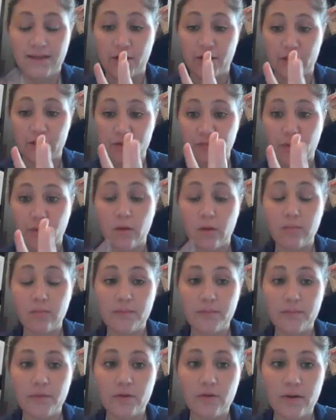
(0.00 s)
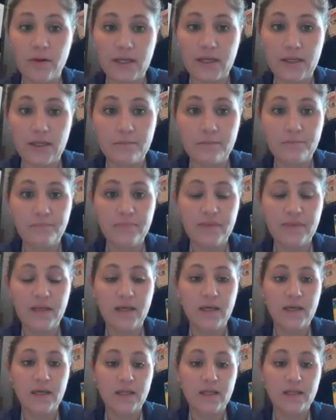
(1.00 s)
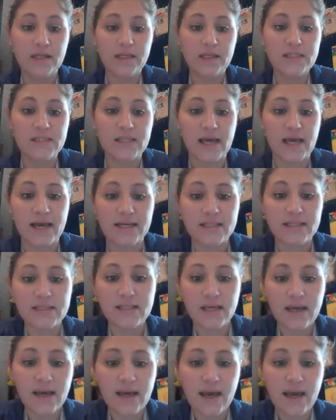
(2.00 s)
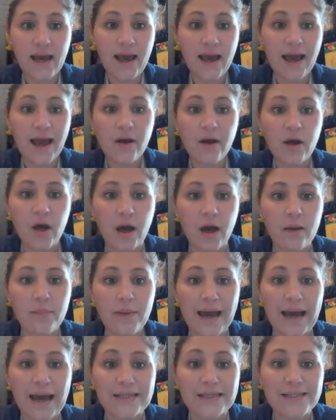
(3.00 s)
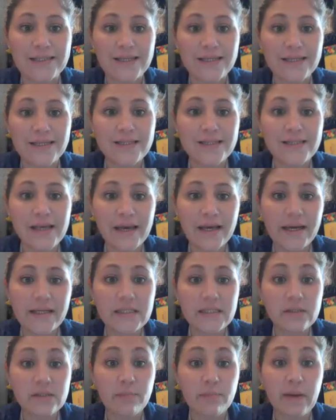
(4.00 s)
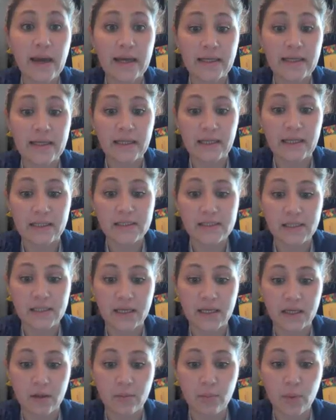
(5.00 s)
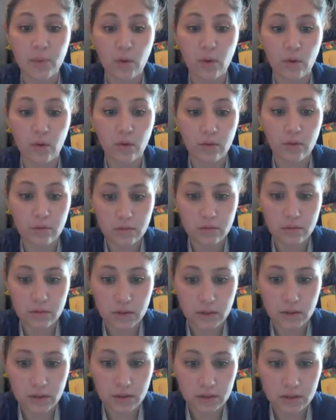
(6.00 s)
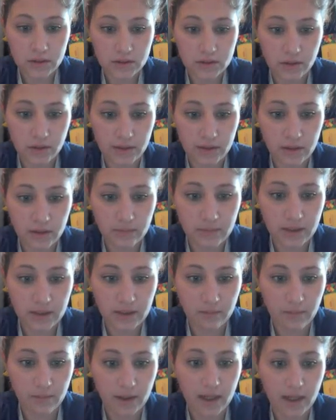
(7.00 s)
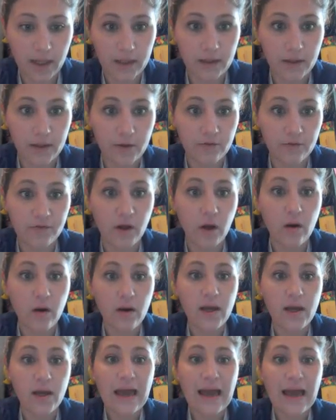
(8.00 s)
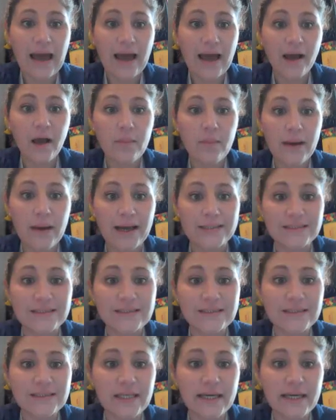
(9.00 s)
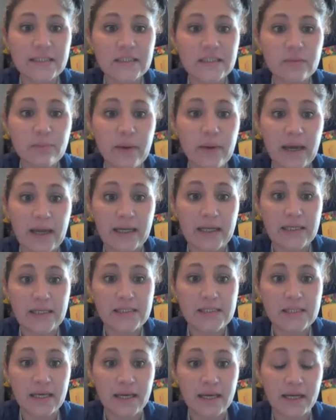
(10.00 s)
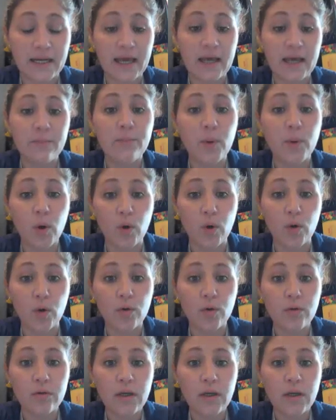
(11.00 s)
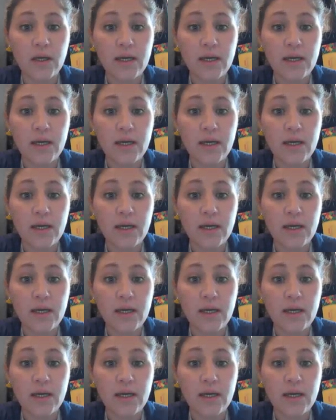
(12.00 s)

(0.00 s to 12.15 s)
Here's problem 3. This says, Hakup has 6 pennies in a bowl. Sorry, let me get my highlighter for y'all. Hakup has 6 pennies in a bowl.